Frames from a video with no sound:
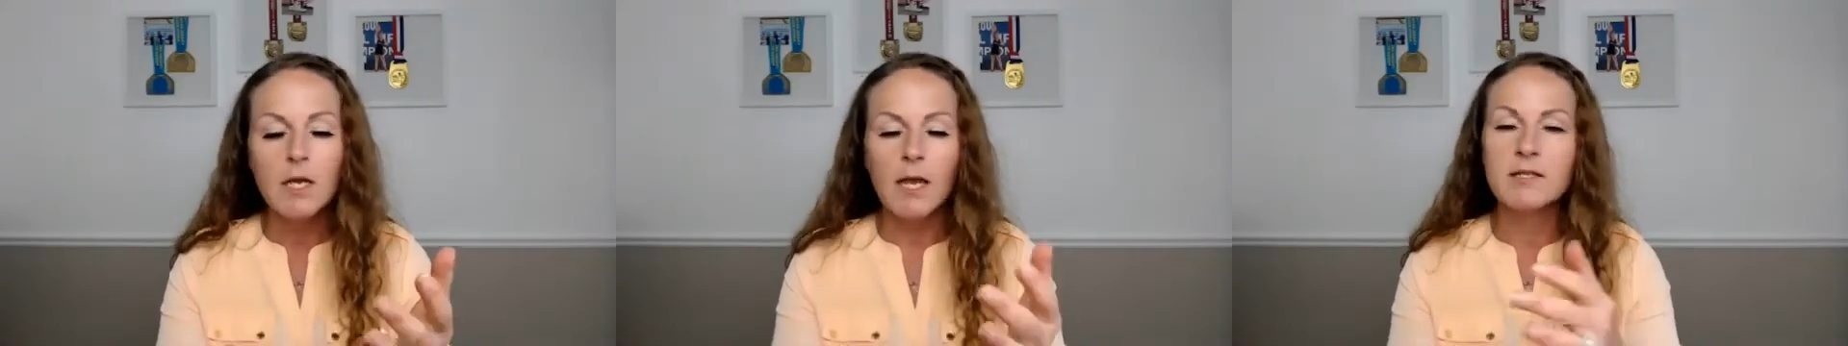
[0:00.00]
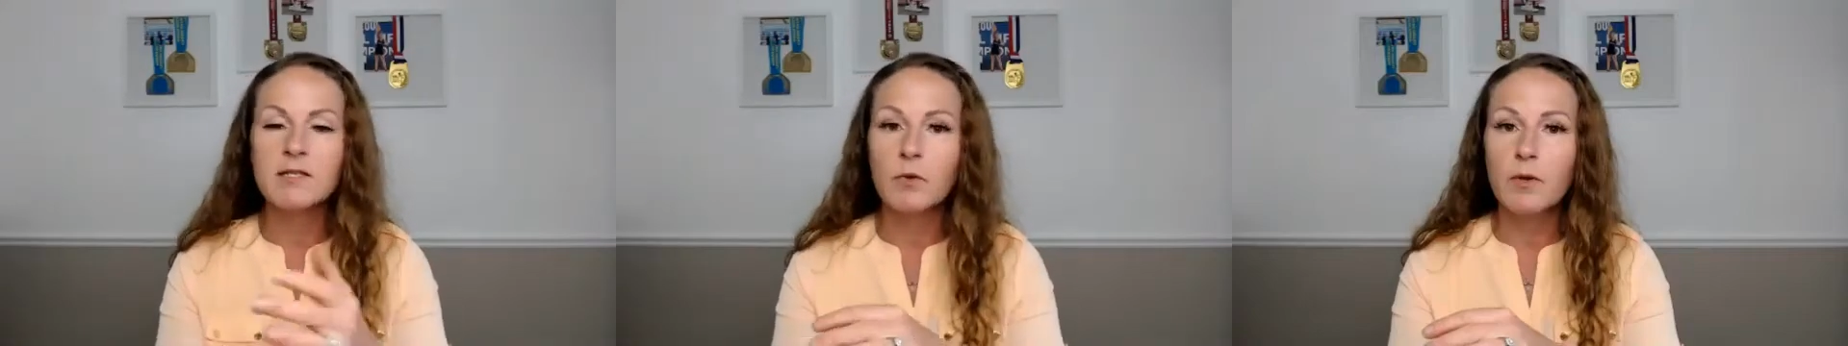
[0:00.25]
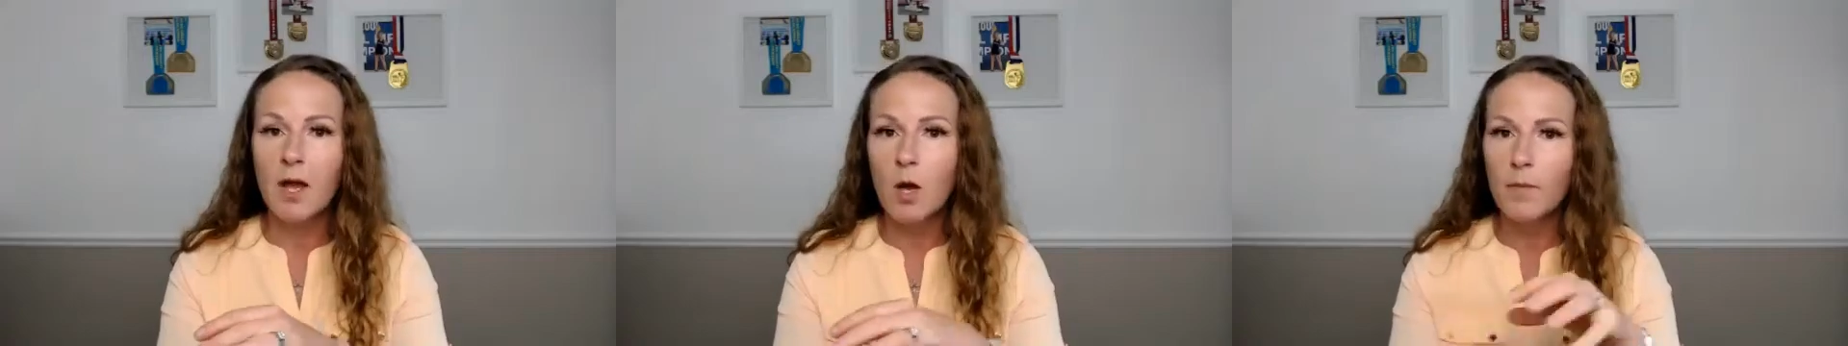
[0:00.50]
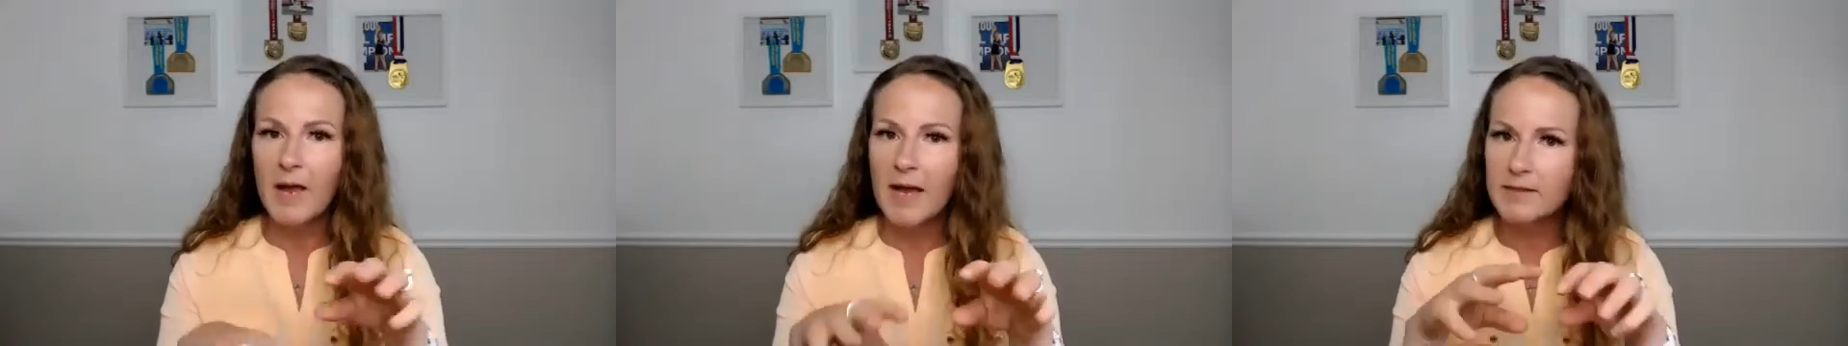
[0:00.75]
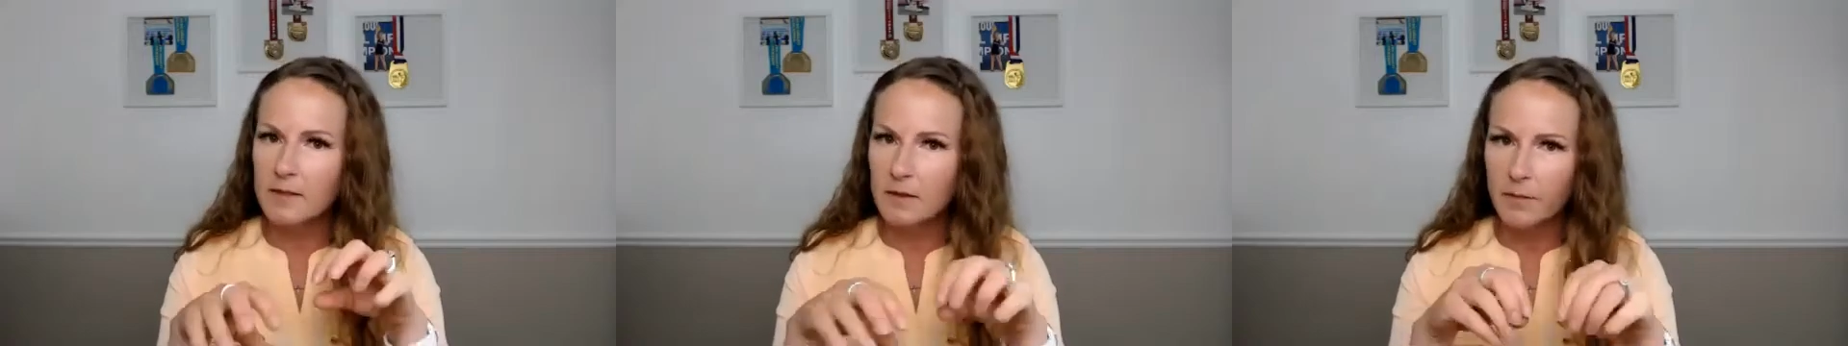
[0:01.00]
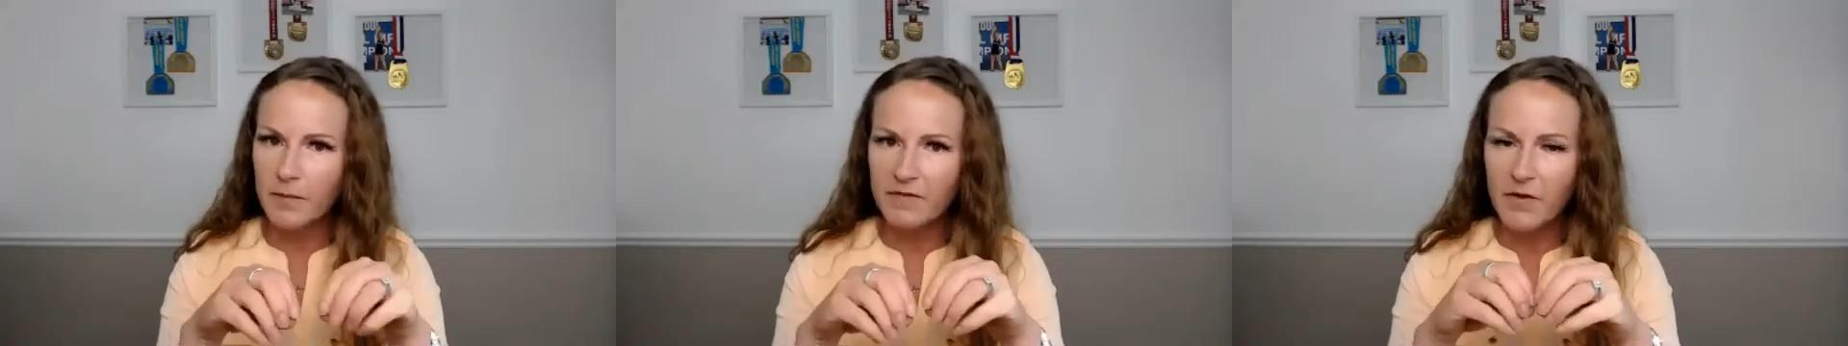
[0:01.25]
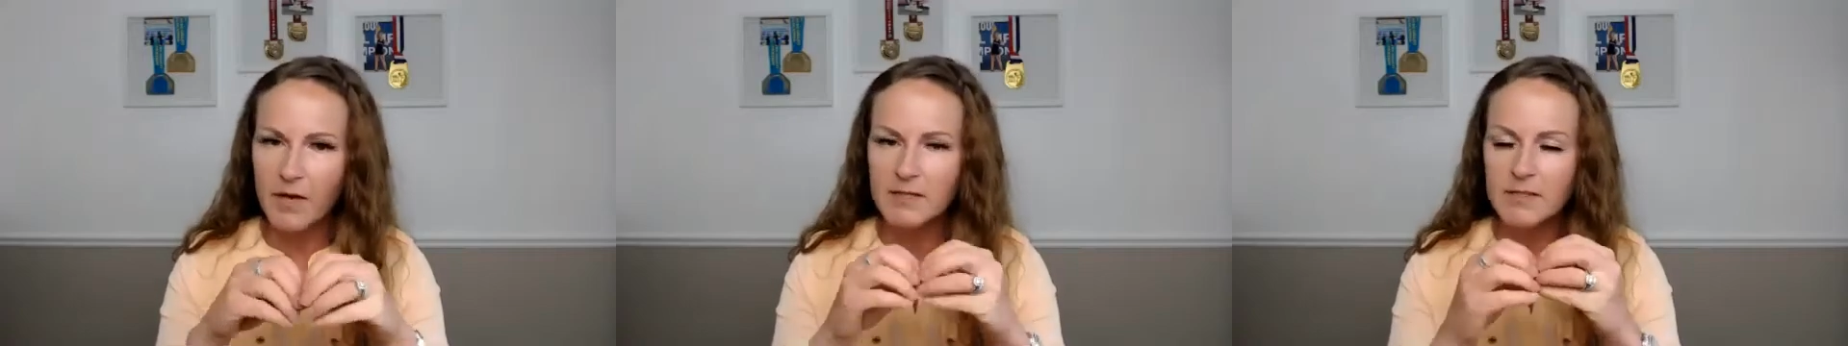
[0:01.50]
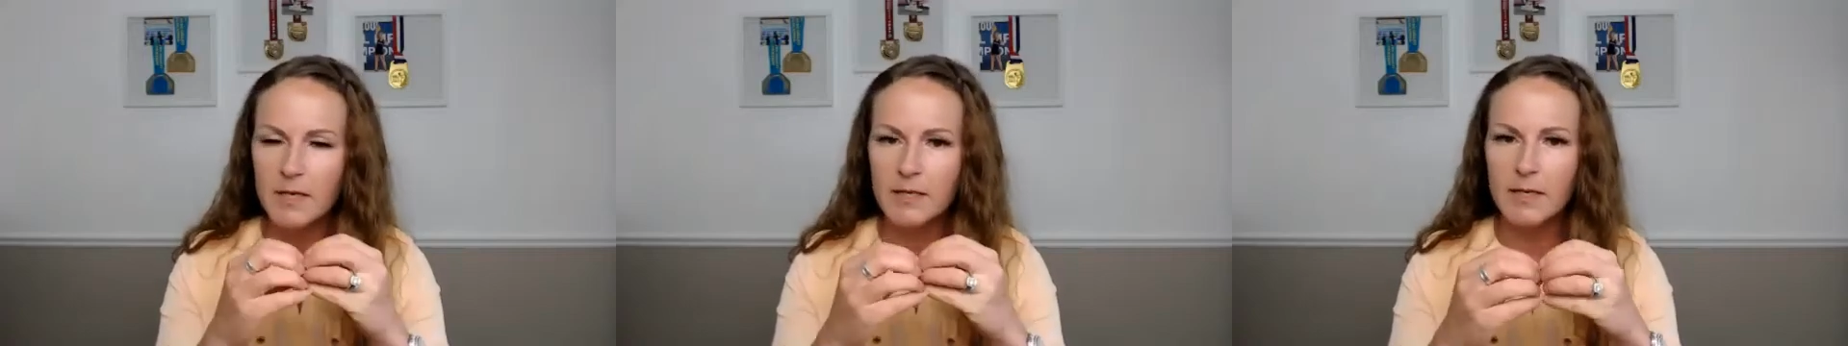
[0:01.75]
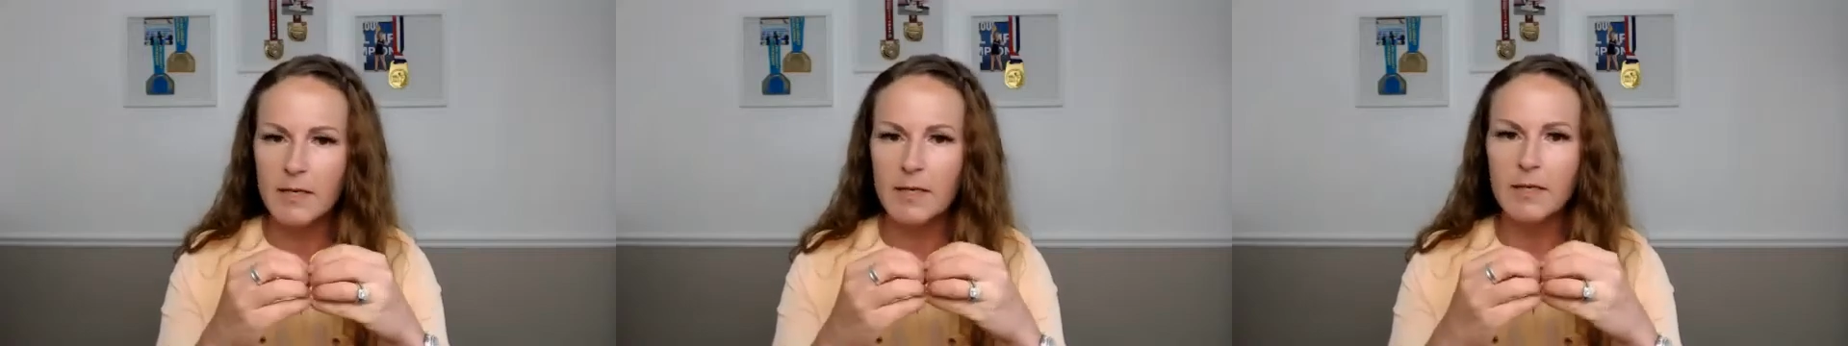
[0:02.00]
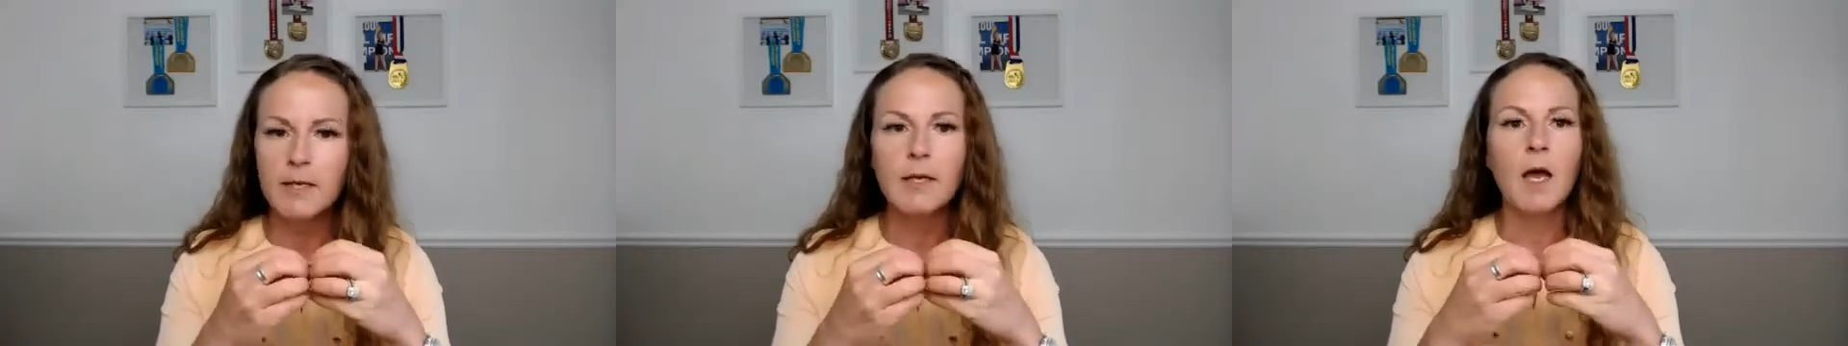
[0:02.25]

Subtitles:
And so kelp has a little bit of iodine in it.